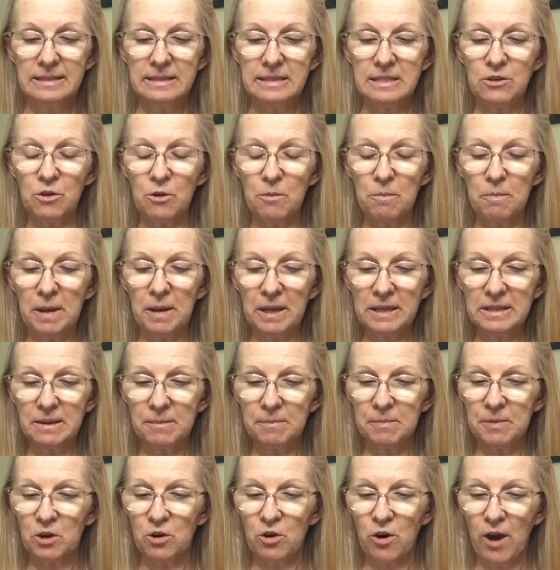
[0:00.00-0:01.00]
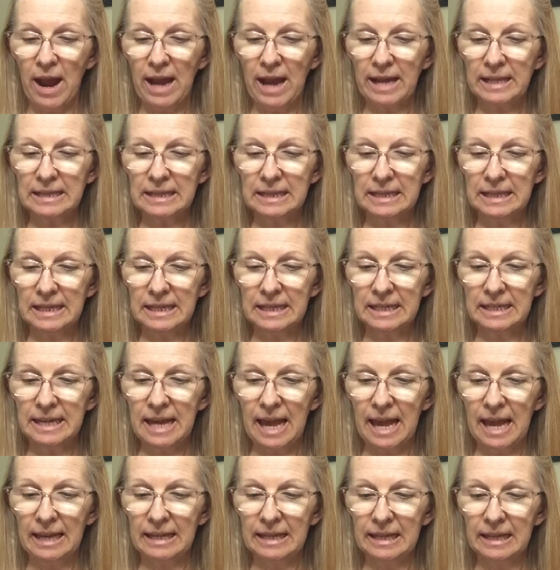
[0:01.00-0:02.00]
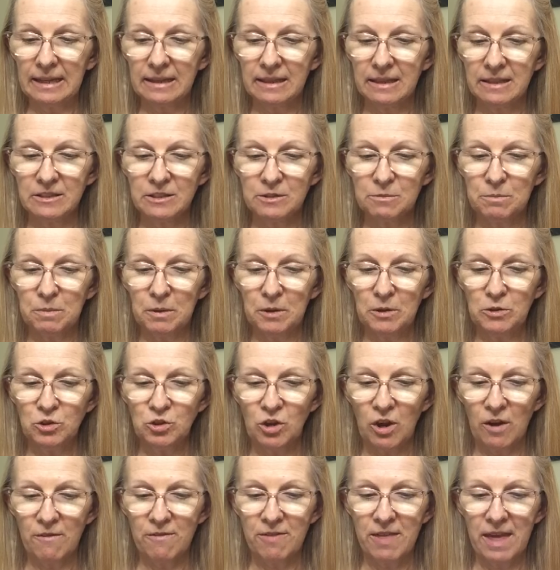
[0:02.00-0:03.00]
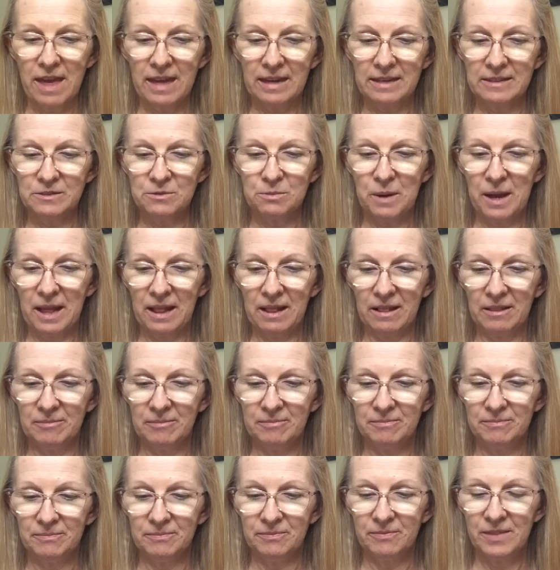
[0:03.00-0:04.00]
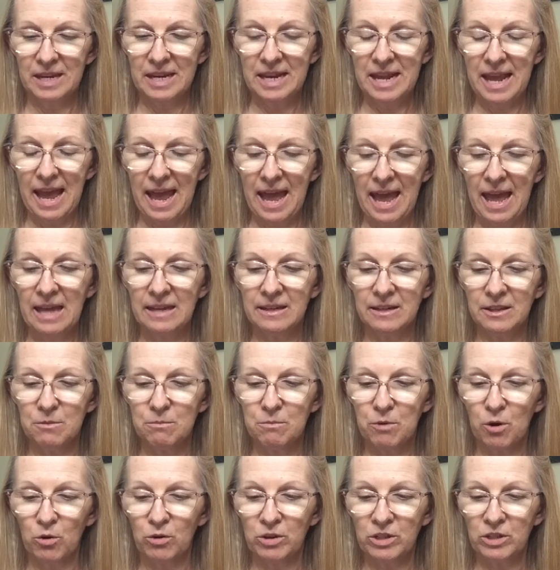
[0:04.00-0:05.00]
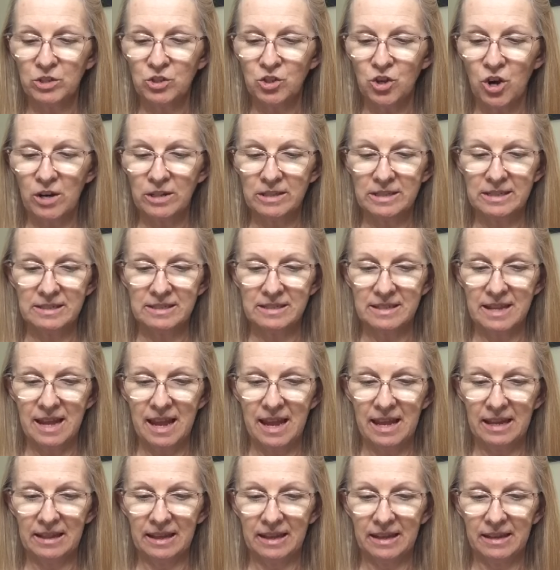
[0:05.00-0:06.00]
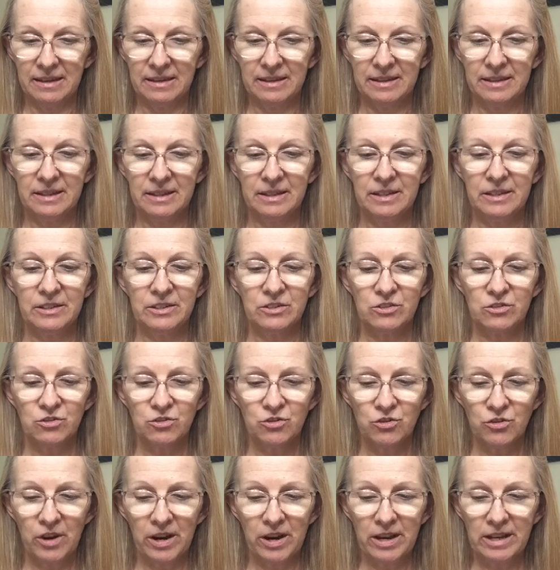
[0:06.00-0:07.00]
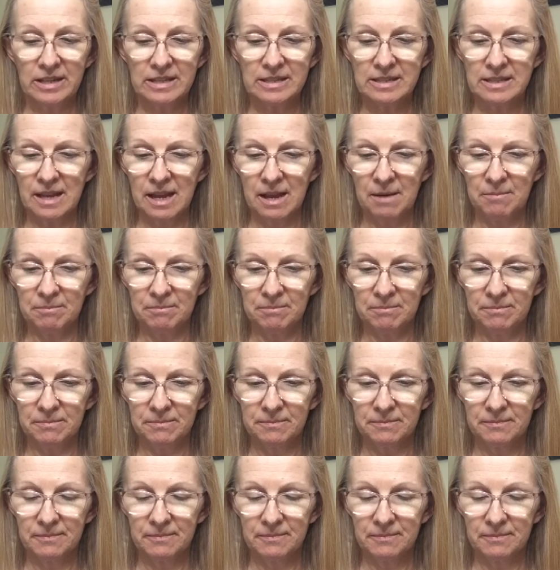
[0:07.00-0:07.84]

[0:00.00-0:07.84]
Zero picked up the cracked lid and licked the sploosh off that as well. Then he handed the broken jar to Stanley. Drink some.